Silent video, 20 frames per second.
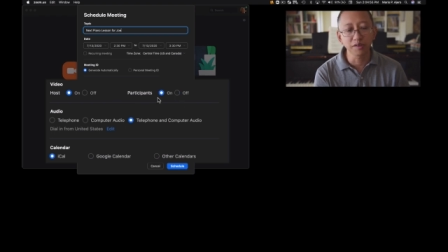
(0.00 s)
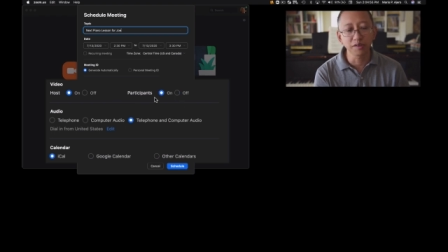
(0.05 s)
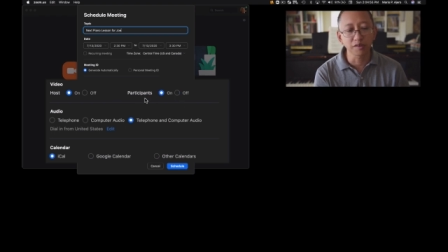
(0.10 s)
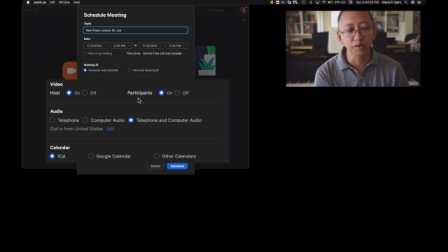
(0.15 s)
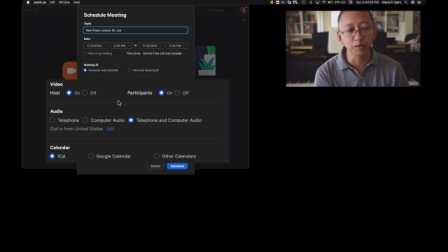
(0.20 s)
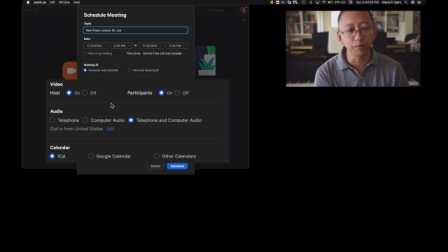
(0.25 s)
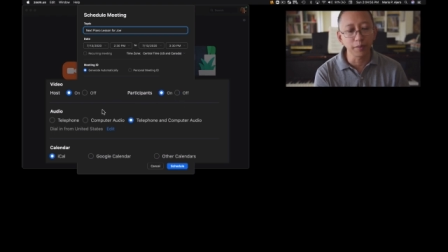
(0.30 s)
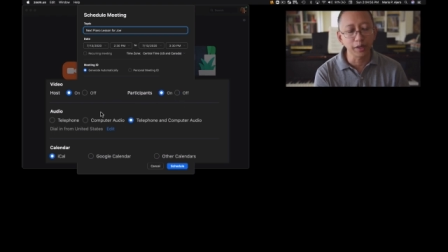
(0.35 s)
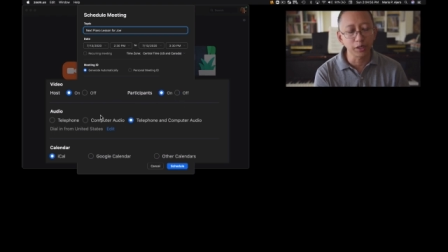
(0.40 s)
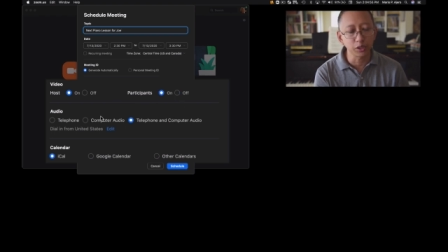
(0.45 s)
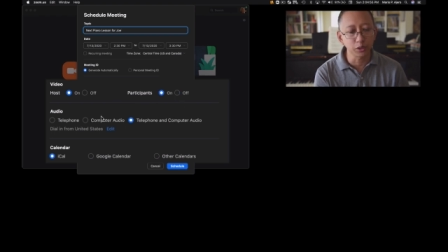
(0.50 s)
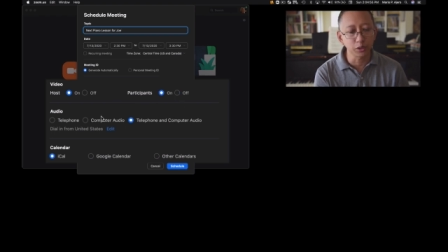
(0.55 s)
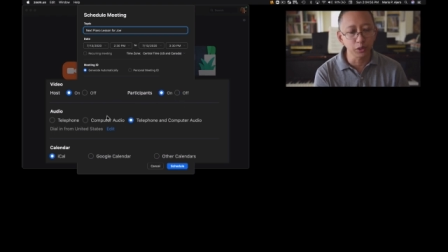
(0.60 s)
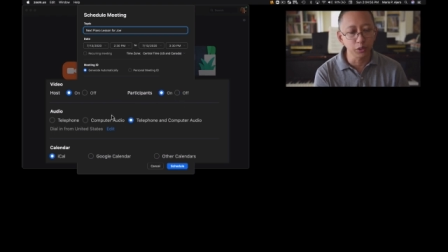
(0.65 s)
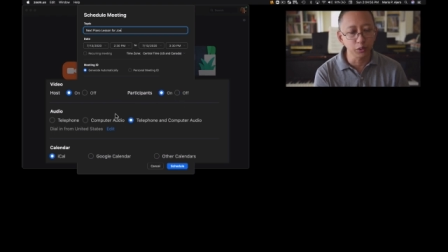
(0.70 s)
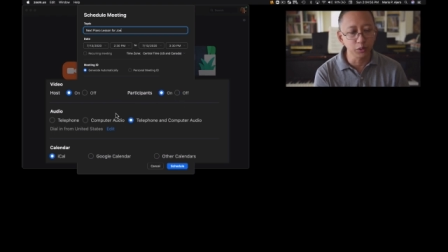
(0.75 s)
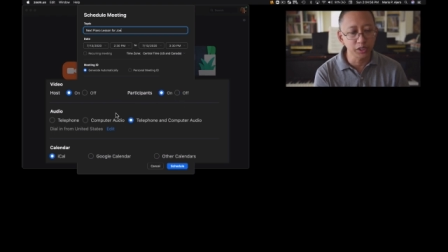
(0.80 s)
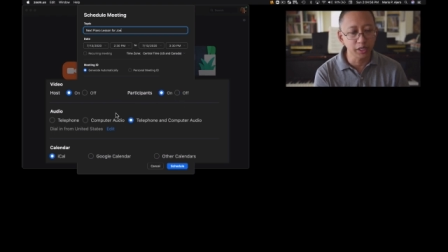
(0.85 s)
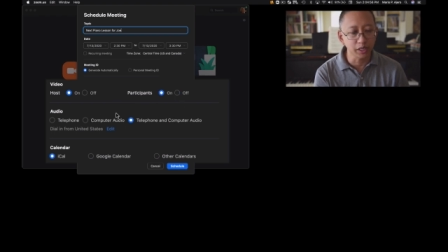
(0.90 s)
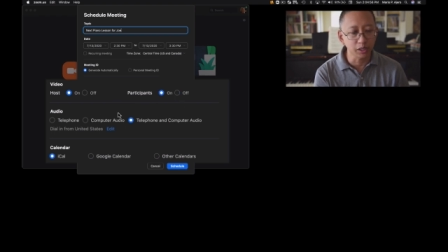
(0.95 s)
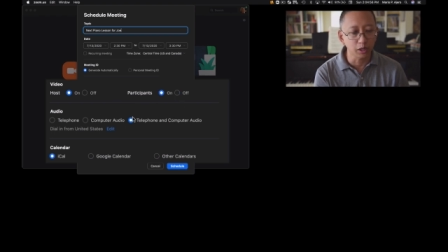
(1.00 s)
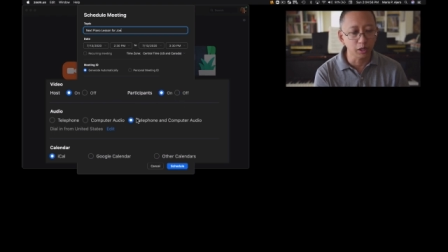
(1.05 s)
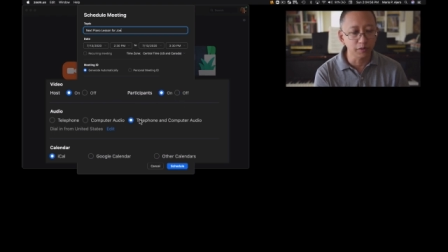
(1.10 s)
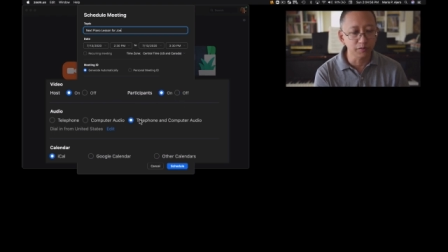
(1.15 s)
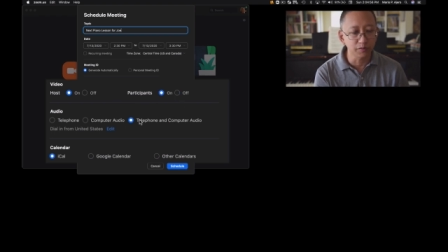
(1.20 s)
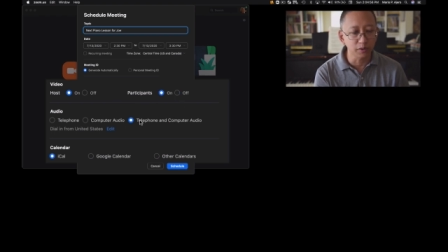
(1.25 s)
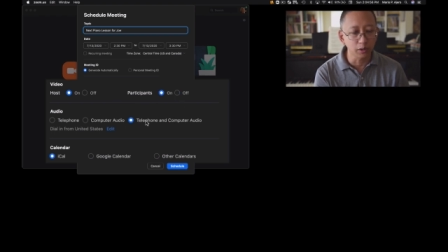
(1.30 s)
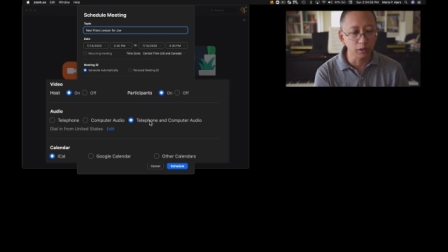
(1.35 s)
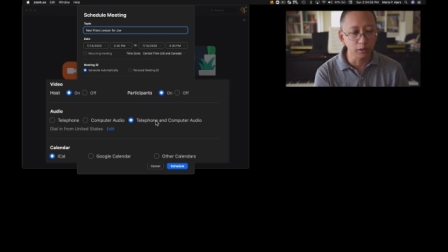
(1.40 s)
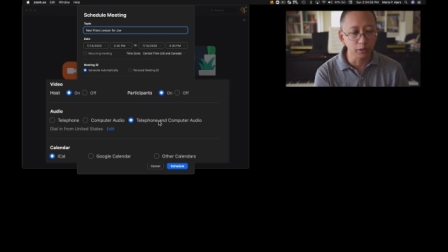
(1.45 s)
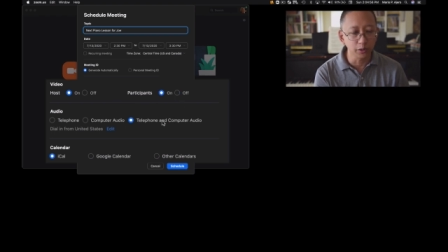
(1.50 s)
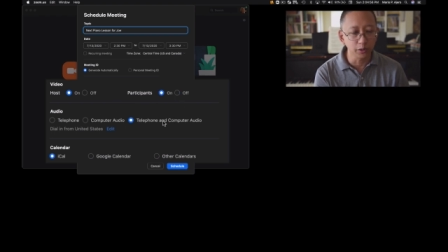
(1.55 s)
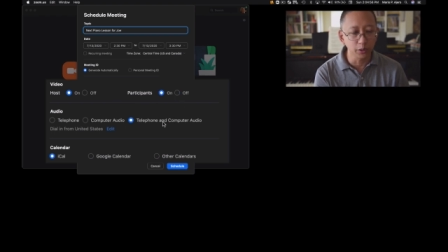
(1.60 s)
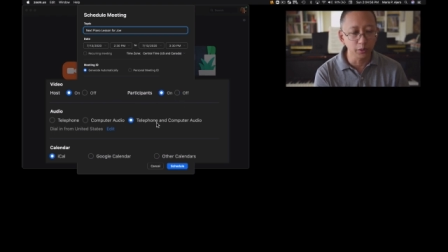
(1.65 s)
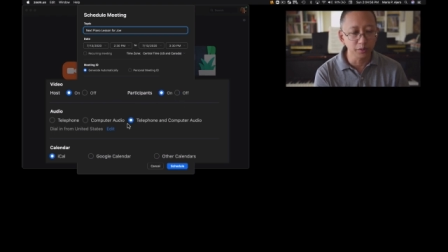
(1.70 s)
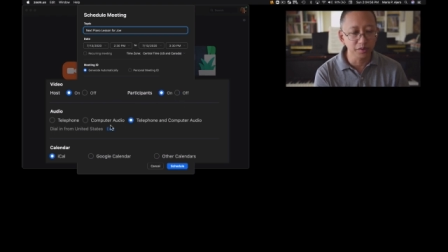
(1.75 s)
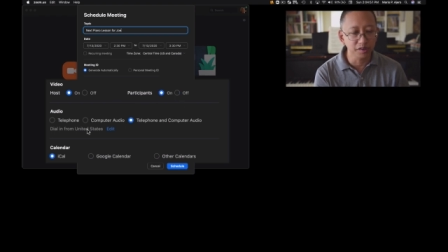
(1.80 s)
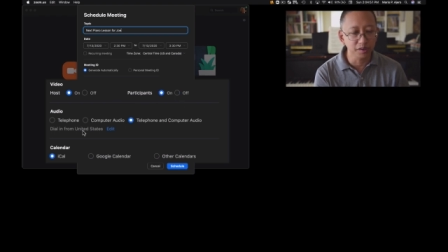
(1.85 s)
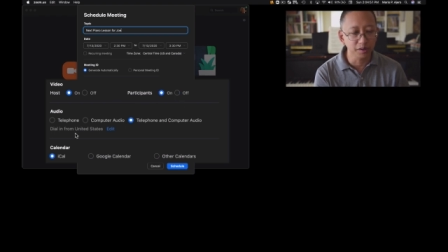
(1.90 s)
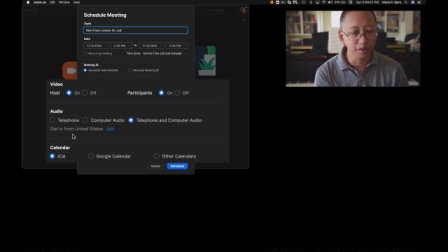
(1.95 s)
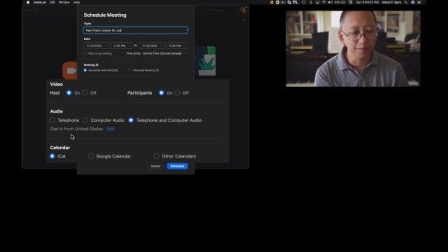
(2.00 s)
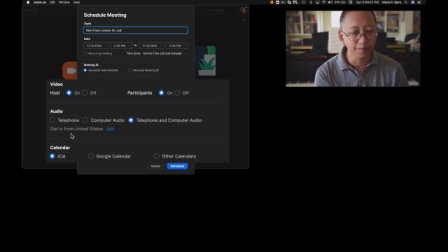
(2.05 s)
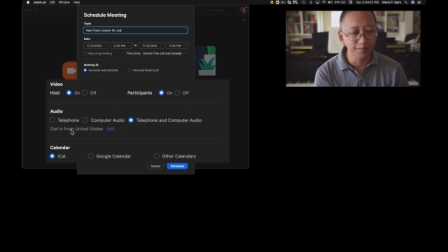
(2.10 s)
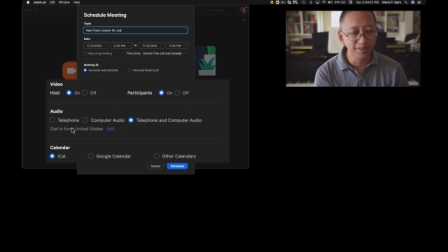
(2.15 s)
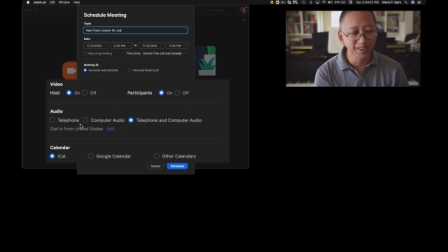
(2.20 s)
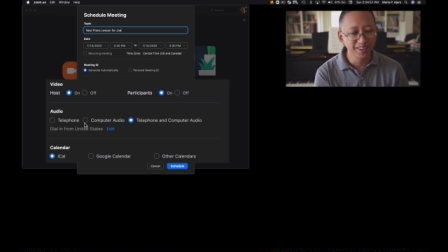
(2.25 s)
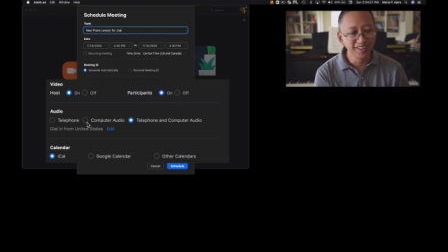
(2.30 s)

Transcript: So make sure you check off all those here.